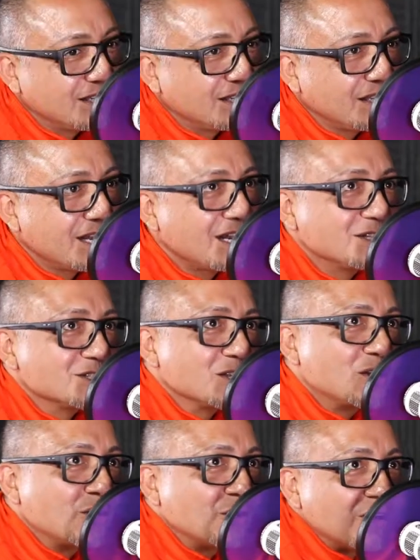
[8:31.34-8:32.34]
Yeah,
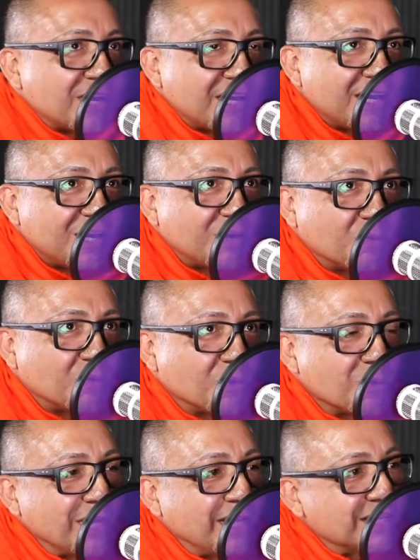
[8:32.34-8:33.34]
so
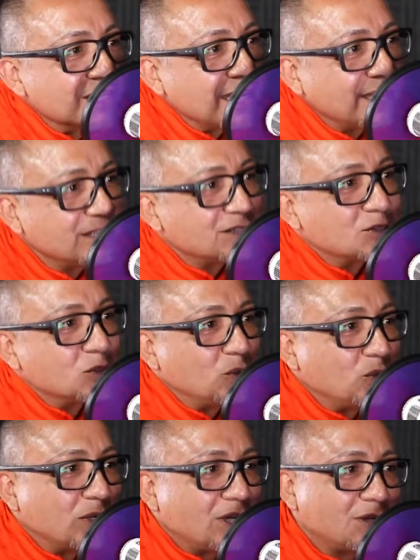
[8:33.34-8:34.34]
we're really excited
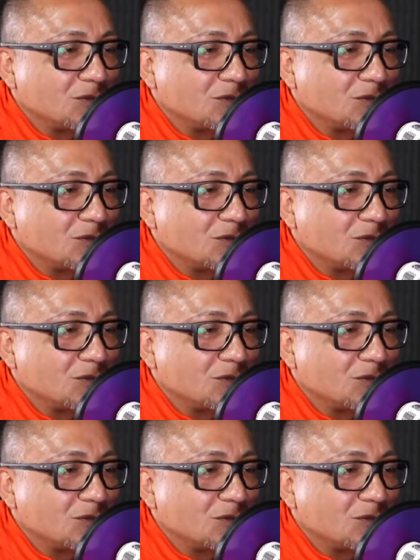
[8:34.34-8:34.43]
to